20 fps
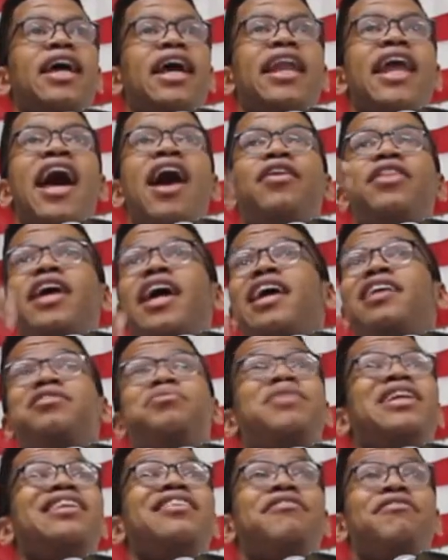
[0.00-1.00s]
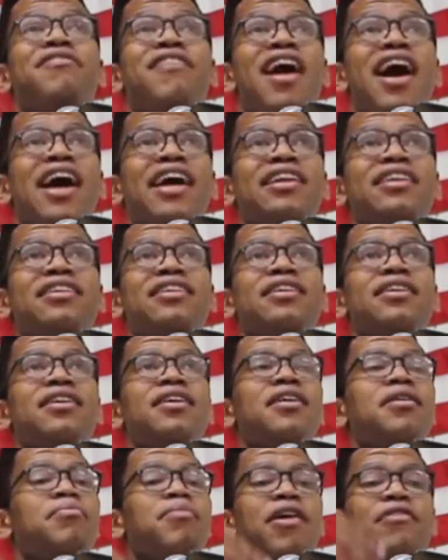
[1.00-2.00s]
and how that has been defined
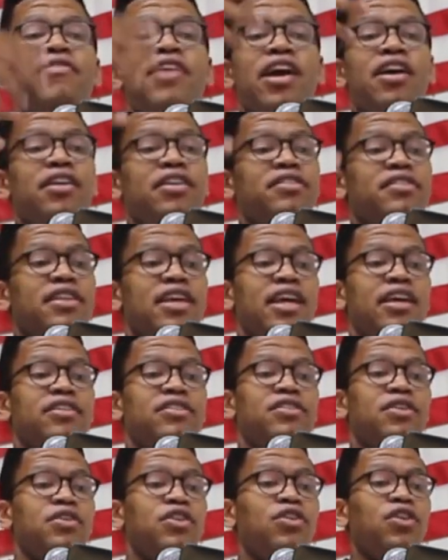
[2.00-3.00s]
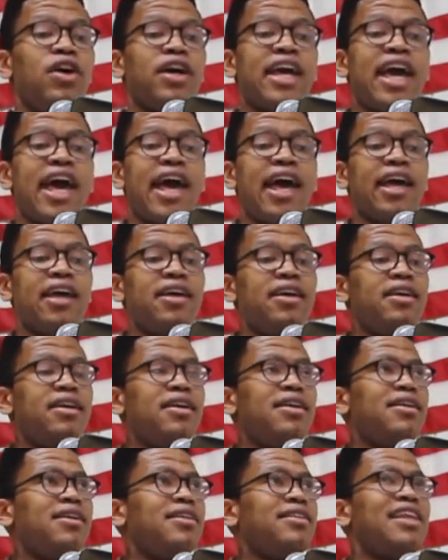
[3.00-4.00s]
by various things. So you look at
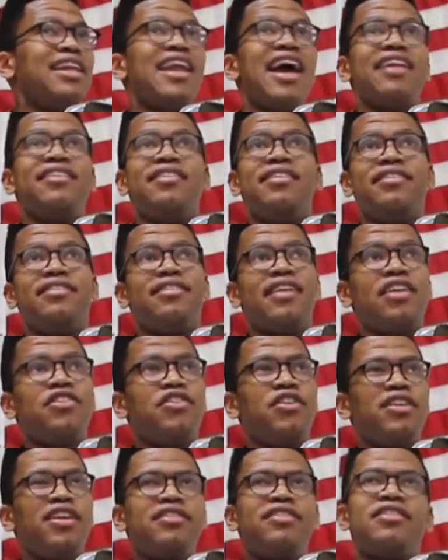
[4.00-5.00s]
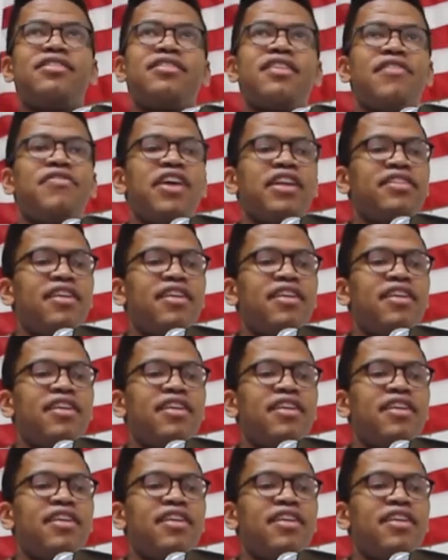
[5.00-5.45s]
the 19th century, and this is stuff I